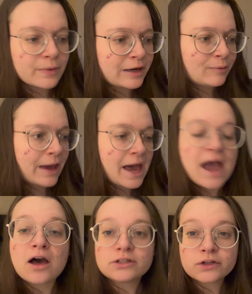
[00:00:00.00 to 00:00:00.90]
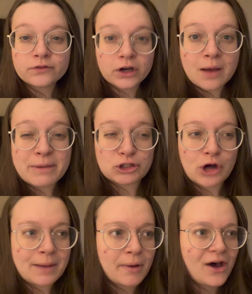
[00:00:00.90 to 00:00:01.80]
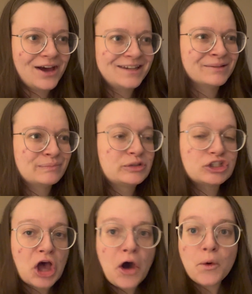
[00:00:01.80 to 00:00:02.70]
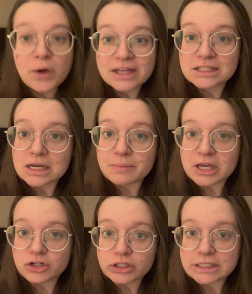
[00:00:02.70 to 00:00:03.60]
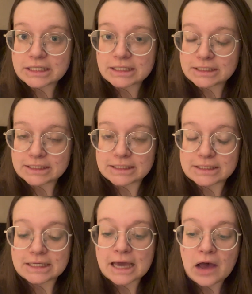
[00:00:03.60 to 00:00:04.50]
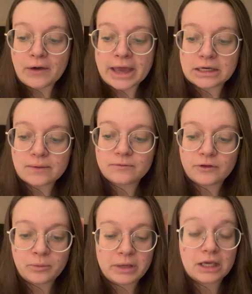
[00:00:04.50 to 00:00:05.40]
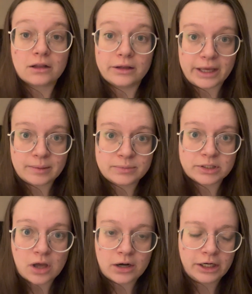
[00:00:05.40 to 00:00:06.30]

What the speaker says: anyway, I also forgot my tripod, so it's gonna be interesting to see how I end up filming clips on